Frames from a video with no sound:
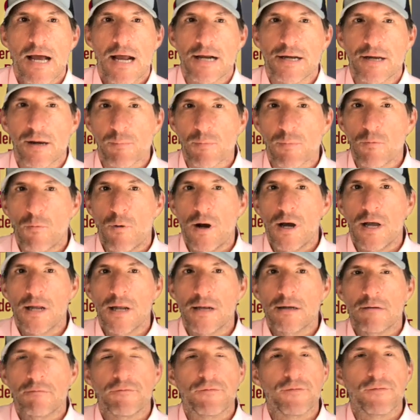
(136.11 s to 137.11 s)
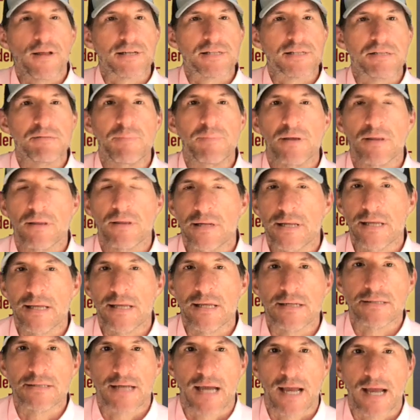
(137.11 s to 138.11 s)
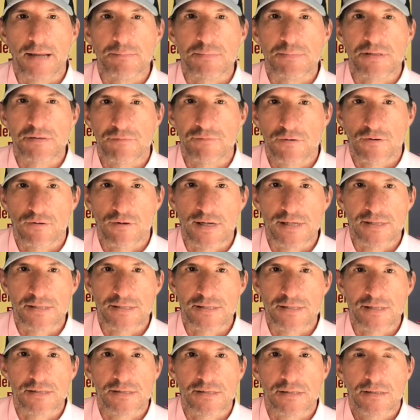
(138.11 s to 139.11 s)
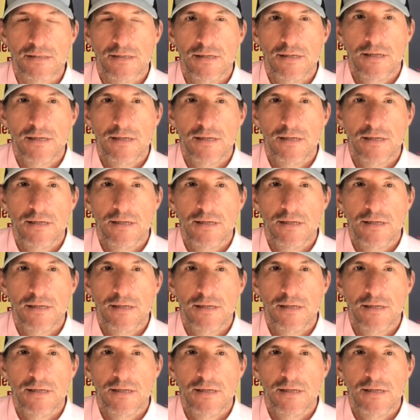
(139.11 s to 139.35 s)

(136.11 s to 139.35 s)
Number 1, flexibility in times of crisis.